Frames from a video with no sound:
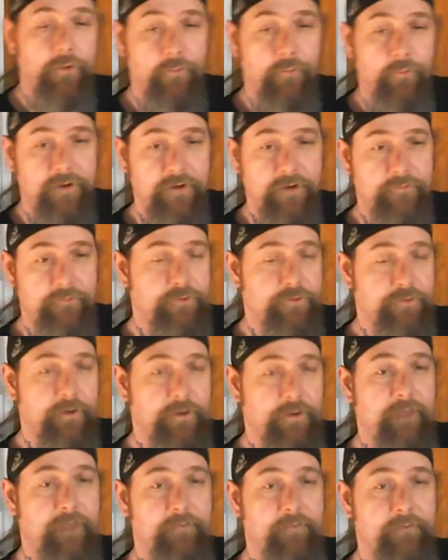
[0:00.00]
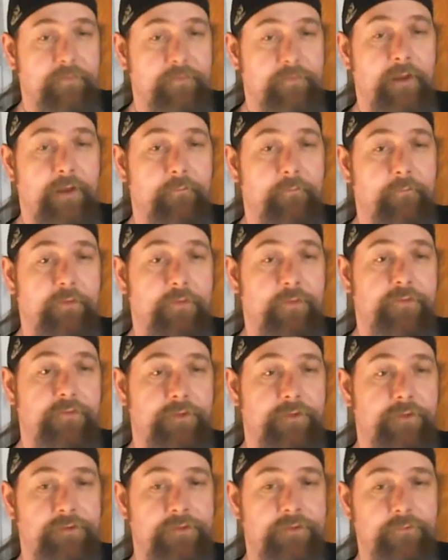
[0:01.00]
whatever you're having a problem with
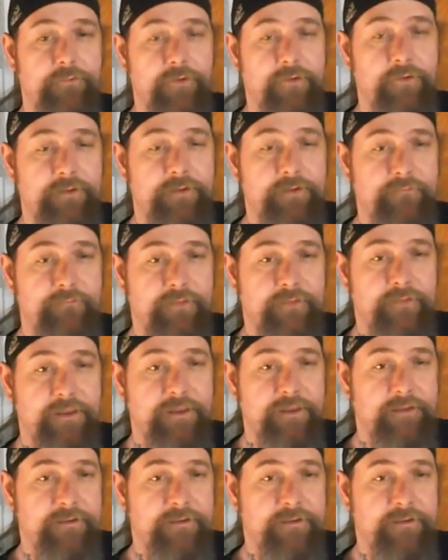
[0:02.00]
in your life. Like,